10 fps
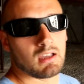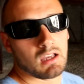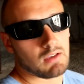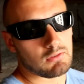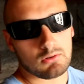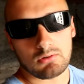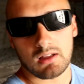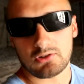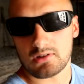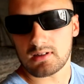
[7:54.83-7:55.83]
if you,
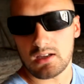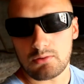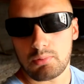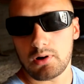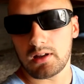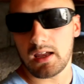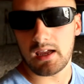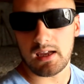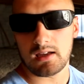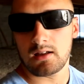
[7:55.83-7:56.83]
let's just say you put
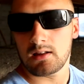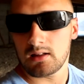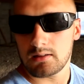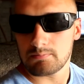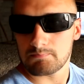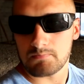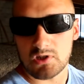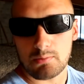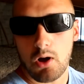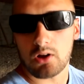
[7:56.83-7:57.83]
a
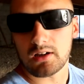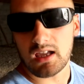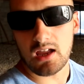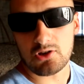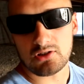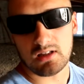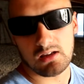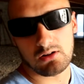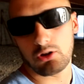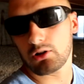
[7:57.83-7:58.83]
smaller gauge
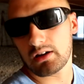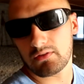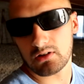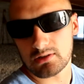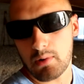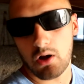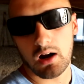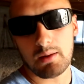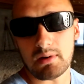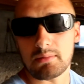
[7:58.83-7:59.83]
steel or even a smaller
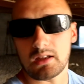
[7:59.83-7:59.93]
I-beam than